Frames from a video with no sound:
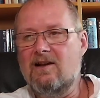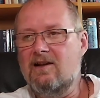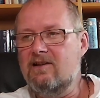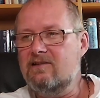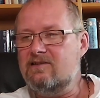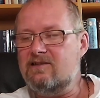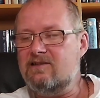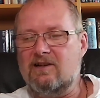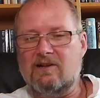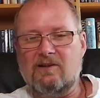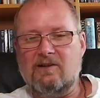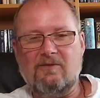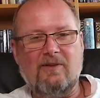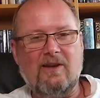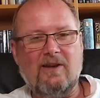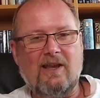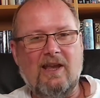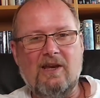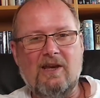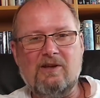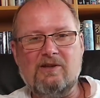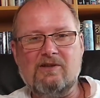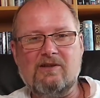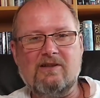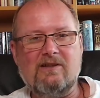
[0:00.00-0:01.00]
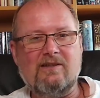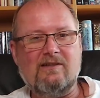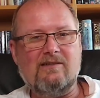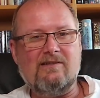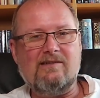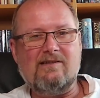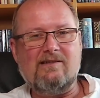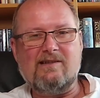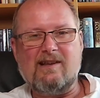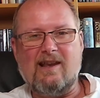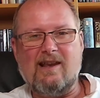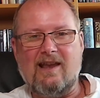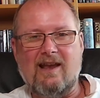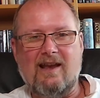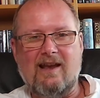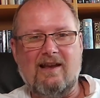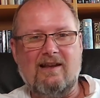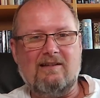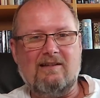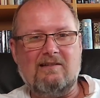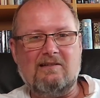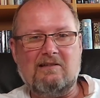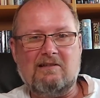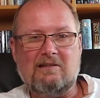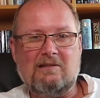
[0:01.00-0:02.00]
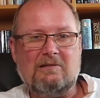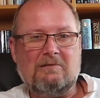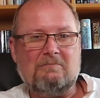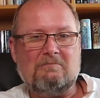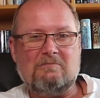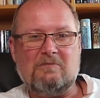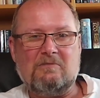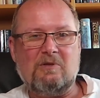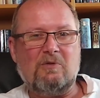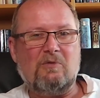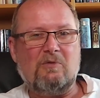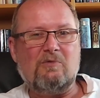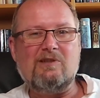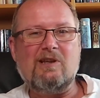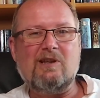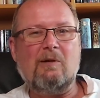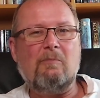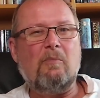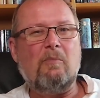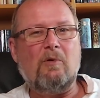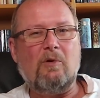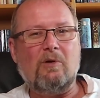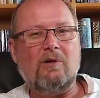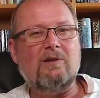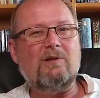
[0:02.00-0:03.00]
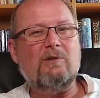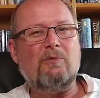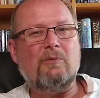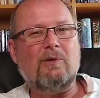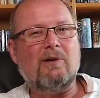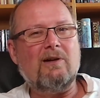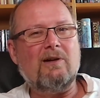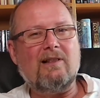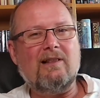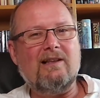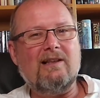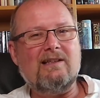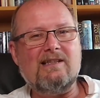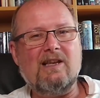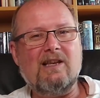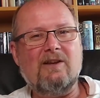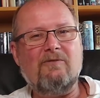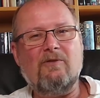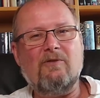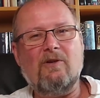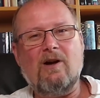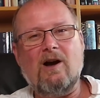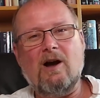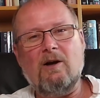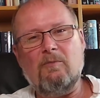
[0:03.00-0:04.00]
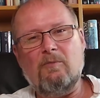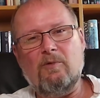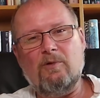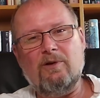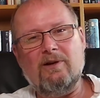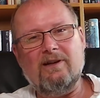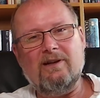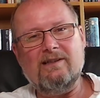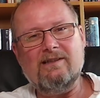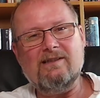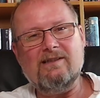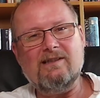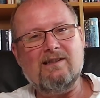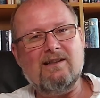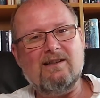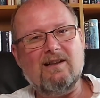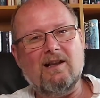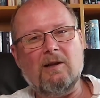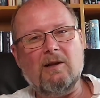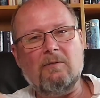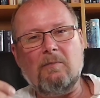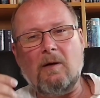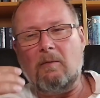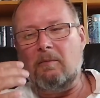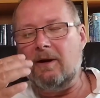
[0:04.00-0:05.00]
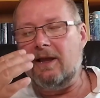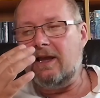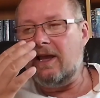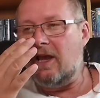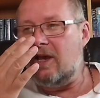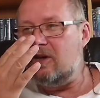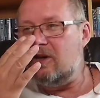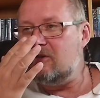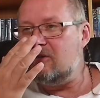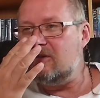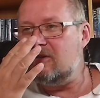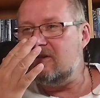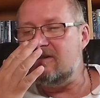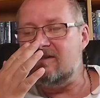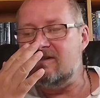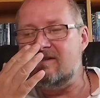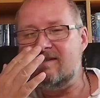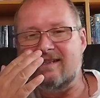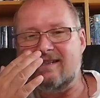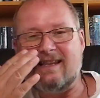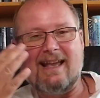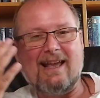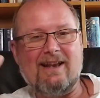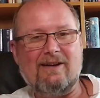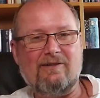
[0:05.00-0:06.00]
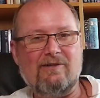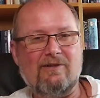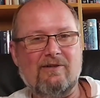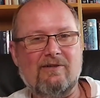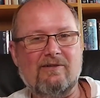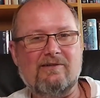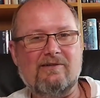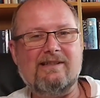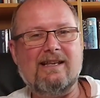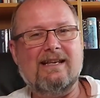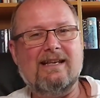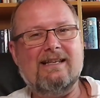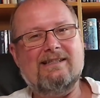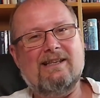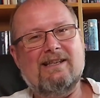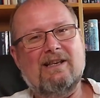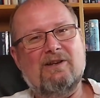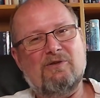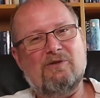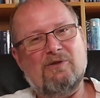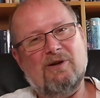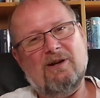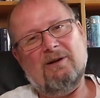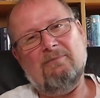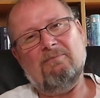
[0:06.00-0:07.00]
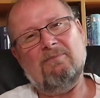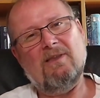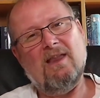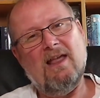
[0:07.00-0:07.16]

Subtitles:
certifications, and support work, let's say, for arborists, like publications, standards, etc.